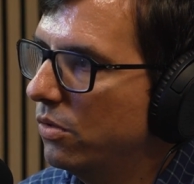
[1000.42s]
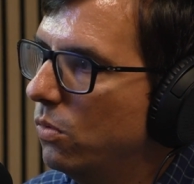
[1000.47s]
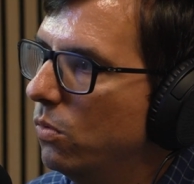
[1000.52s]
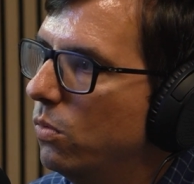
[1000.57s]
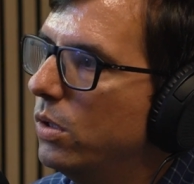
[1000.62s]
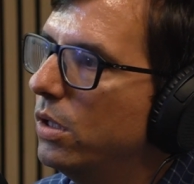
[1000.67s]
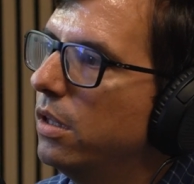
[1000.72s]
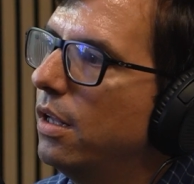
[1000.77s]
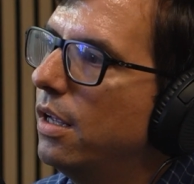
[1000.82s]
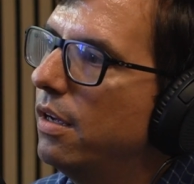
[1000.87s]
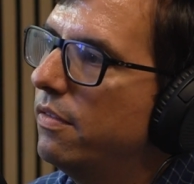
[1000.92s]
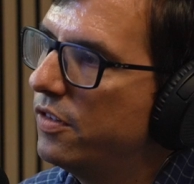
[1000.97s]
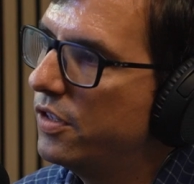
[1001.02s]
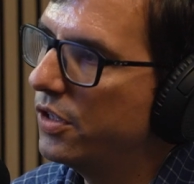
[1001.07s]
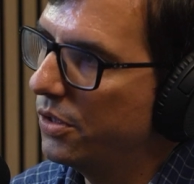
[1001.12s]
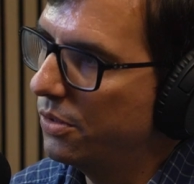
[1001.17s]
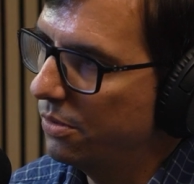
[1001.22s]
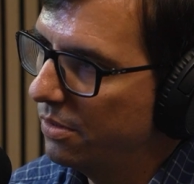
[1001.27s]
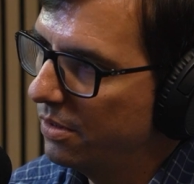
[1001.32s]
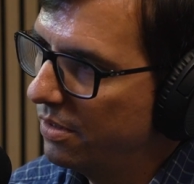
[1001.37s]
Would love
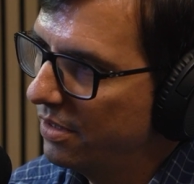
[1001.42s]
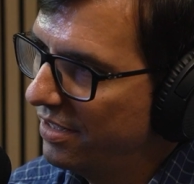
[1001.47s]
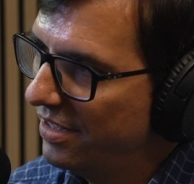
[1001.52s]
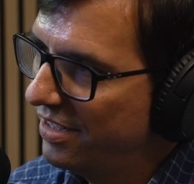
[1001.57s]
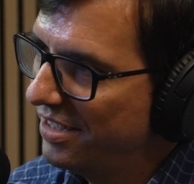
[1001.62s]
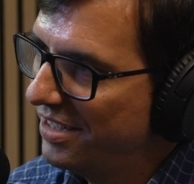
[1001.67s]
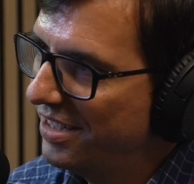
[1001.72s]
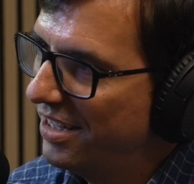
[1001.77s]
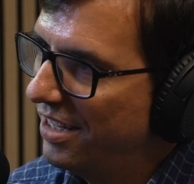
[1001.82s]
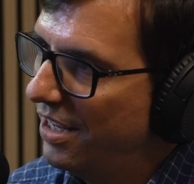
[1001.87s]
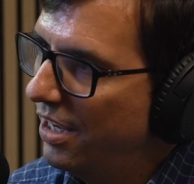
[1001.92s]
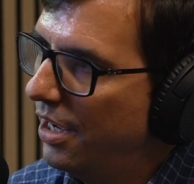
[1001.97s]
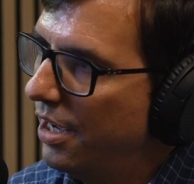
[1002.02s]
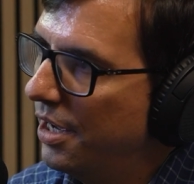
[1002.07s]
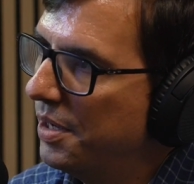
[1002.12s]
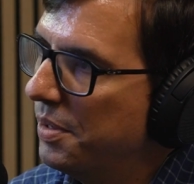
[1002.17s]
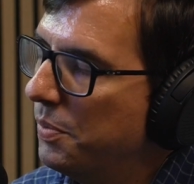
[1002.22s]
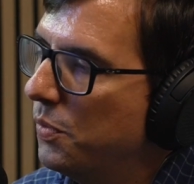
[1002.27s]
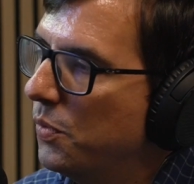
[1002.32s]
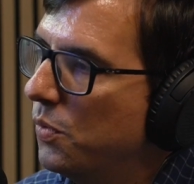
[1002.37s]
to.
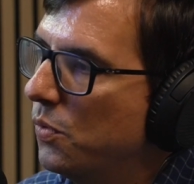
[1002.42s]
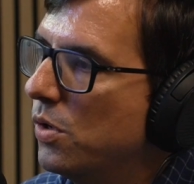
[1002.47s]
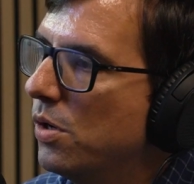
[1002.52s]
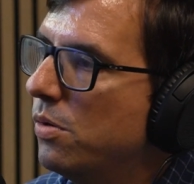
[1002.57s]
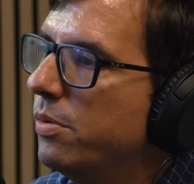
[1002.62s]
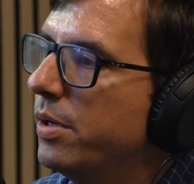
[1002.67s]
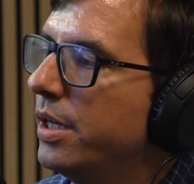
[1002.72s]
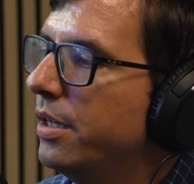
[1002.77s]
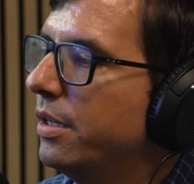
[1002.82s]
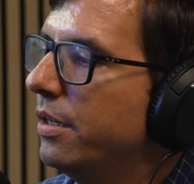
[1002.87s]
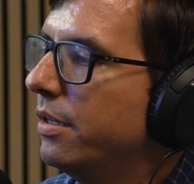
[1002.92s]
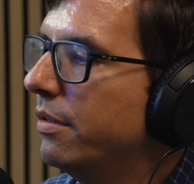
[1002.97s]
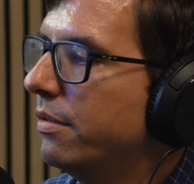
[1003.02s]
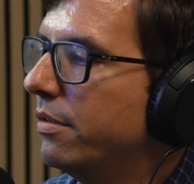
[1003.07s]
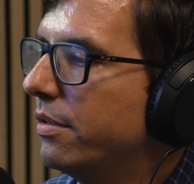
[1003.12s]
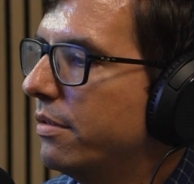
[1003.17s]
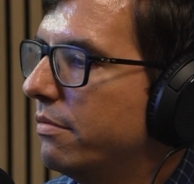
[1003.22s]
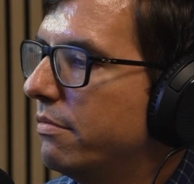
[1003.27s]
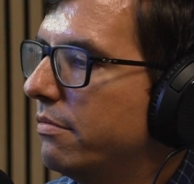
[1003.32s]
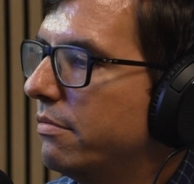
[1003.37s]
What we
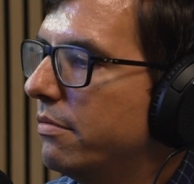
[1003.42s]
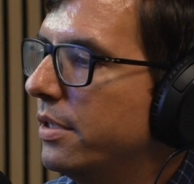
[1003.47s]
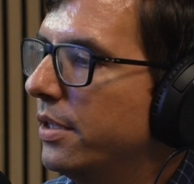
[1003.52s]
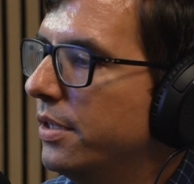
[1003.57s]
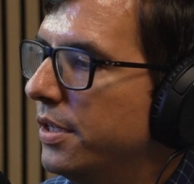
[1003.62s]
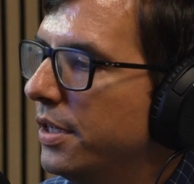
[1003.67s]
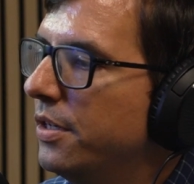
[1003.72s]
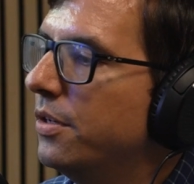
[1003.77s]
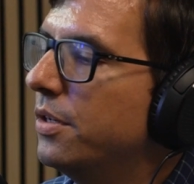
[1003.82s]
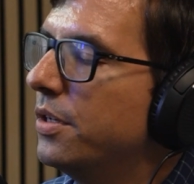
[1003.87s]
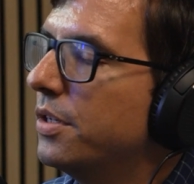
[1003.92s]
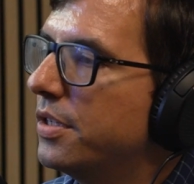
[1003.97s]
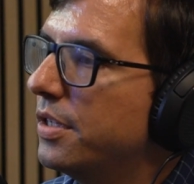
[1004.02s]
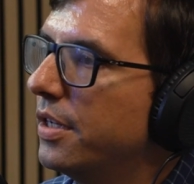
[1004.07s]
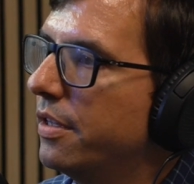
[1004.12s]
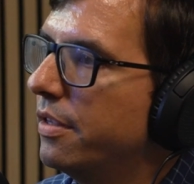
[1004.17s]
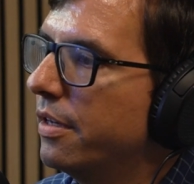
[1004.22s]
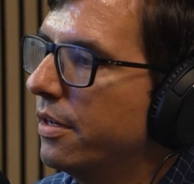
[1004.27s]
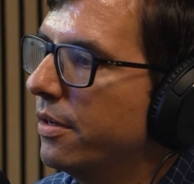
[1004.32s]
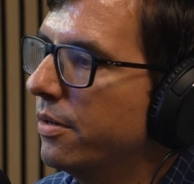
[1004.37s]
continue to
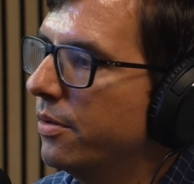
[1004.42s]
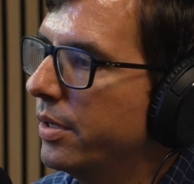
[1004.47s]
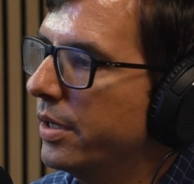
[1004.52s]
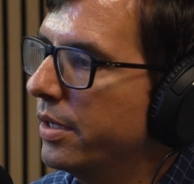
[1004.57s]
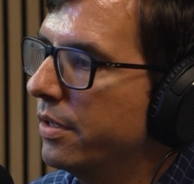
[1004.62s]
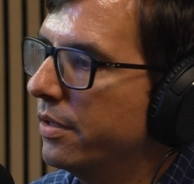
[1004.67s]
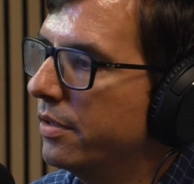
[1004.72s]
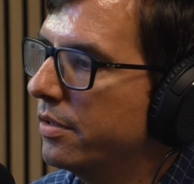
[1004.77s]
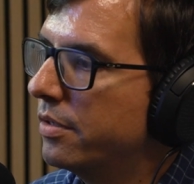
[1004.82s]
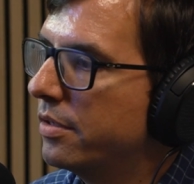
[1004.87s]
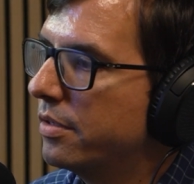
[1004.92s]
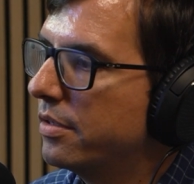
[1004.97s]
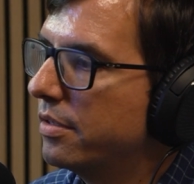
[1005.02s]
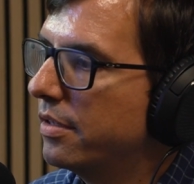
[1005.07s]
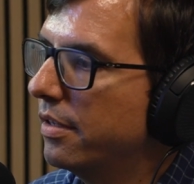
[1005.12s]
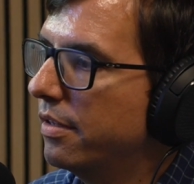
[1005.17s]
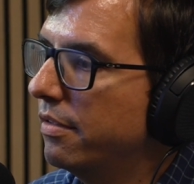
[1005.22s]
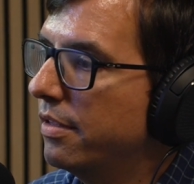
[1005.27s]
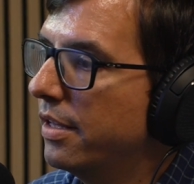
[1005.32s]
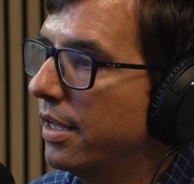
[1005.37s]
see, though, is
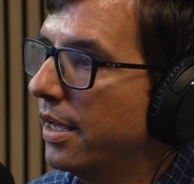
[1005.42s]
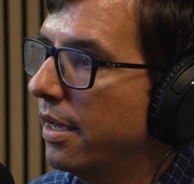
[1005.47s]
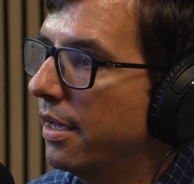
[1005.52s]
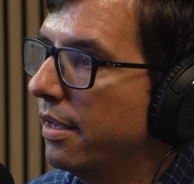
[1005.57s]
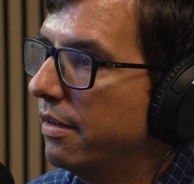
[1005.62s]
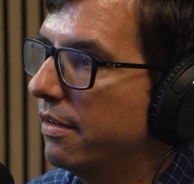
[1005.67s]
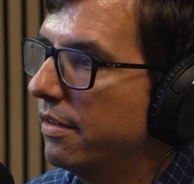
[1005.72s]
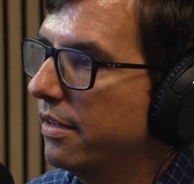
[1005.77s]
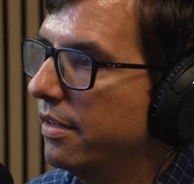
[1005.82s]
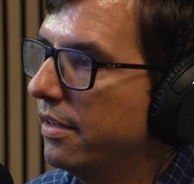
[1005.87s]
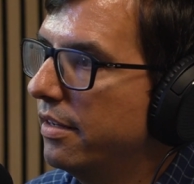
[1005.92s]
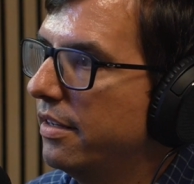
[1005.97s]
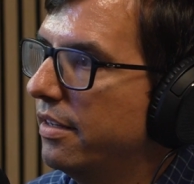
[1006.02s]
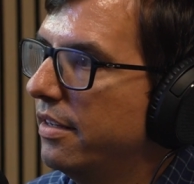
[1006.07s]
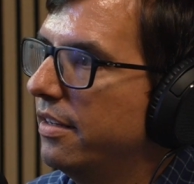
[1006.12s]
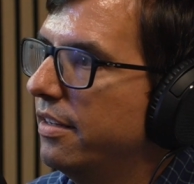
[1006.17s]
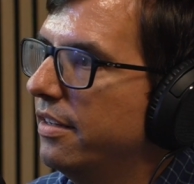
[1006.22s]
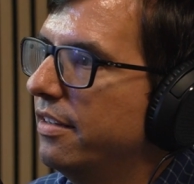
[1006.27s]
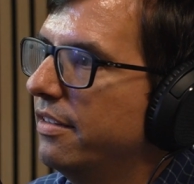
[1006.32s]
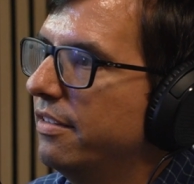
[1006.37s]
that
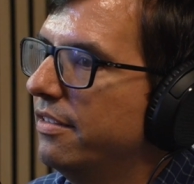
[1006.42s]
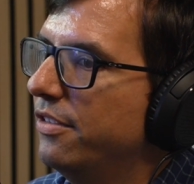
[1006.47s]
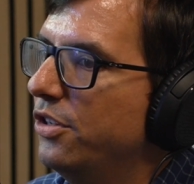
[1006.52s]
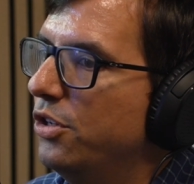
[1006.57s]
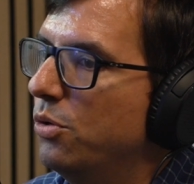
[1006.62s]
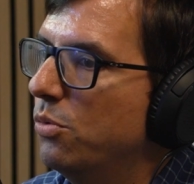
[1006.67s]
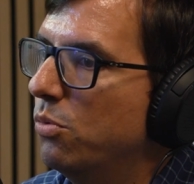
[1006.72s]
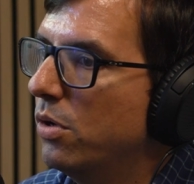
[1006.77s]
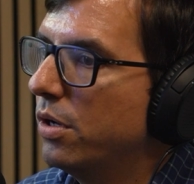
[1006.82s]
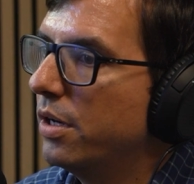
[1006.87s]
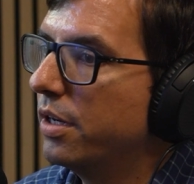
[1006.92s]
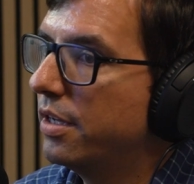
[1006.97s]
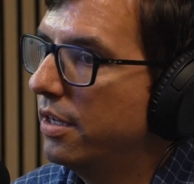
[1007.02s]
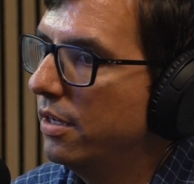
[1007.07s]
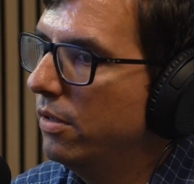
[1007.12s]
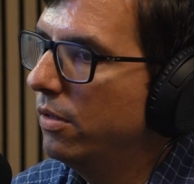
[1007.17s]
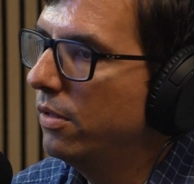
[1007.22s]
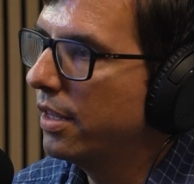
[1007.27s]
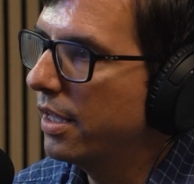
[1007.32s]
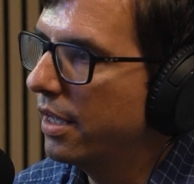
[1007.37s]
you want to
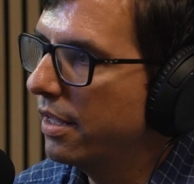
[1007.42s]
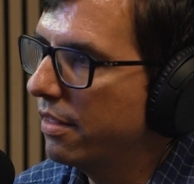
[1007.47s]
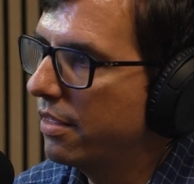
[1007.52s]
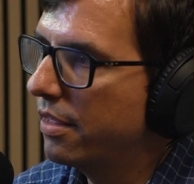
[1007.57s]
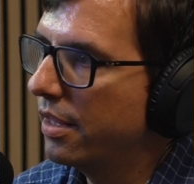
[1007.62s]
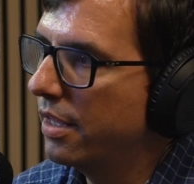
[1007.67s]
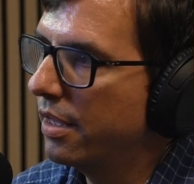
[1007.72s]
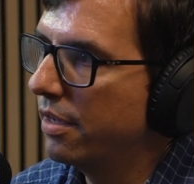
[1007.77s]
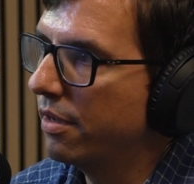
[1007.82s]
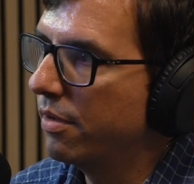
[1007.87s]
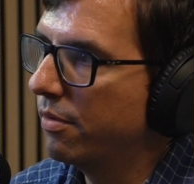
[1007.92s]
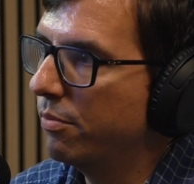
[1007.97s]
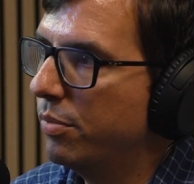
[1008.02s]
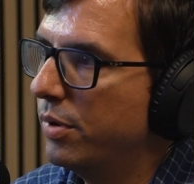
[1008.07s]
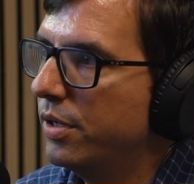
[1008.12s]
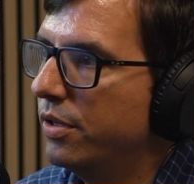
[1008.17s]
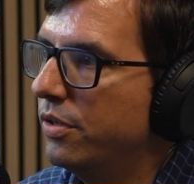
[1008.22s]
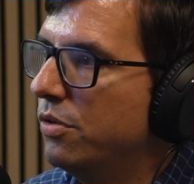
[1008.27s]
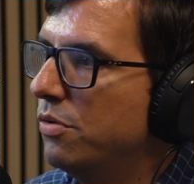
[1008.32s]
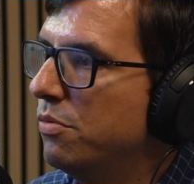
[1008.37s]
kill that thing,
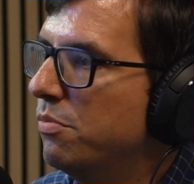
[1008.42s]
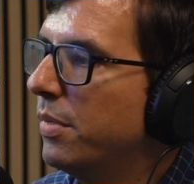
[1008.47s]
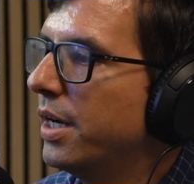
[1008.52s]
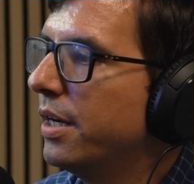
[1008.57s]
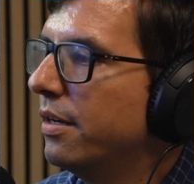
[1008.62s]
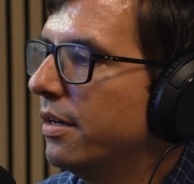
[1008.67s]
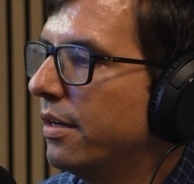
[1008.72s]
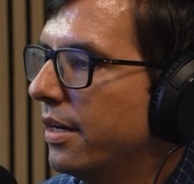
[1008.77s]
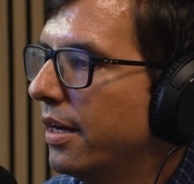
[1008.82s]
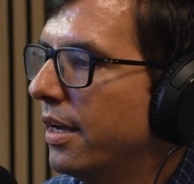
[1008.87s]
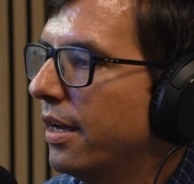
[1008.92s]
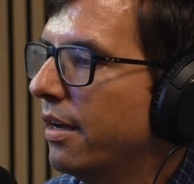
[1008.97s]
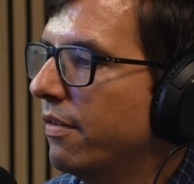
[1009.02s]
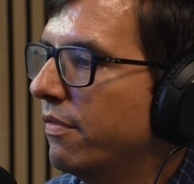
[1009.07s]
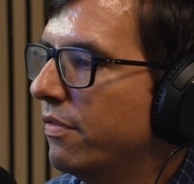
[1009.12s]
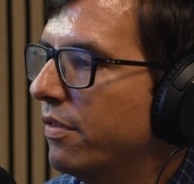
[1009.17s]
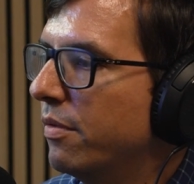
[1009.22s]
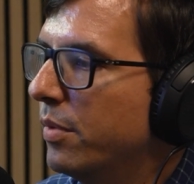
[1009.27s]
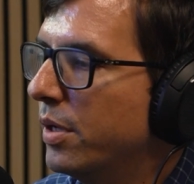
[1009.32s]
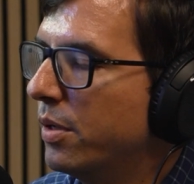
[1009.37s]
but you might not
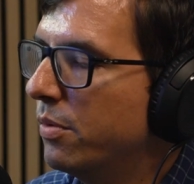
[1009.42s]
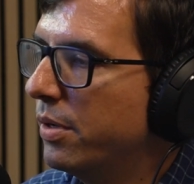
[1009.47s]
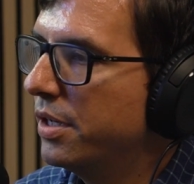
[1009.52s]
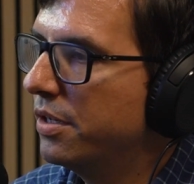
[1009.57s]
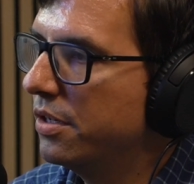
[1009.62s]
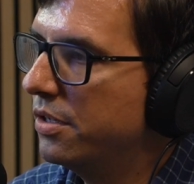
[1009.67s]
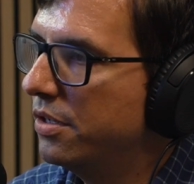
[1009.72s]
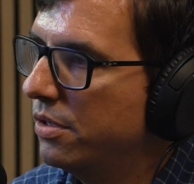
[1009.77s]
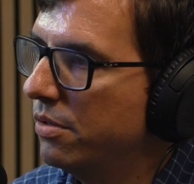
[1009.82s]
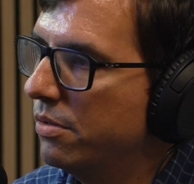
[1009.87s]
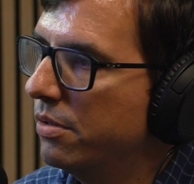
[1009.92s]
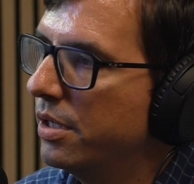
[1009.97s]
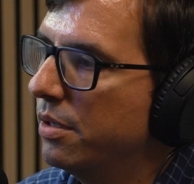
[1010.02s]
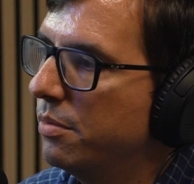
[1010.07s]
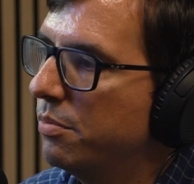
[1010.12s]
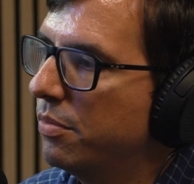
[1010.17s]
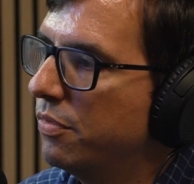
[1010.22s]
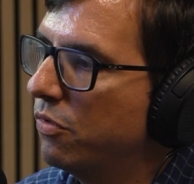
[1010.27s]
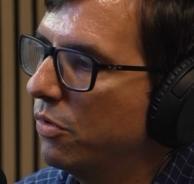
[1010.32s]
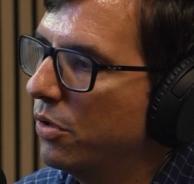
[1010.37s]
have the mud weight to do
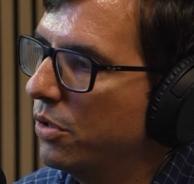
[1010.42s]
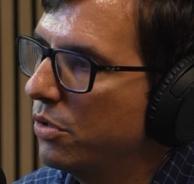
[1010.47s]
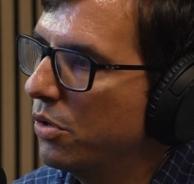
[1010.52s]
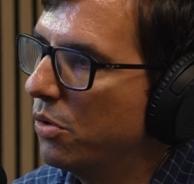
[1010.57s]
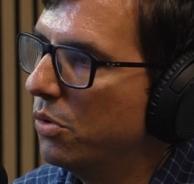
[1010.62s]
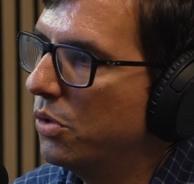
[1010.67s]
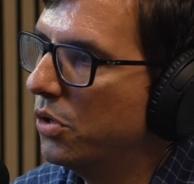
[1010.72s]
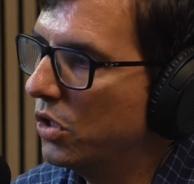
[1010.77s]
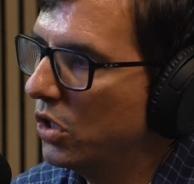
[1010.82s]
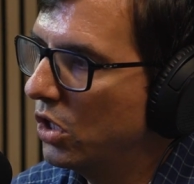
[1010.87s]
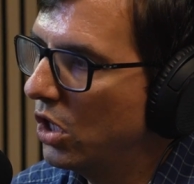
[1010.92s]
it before you go on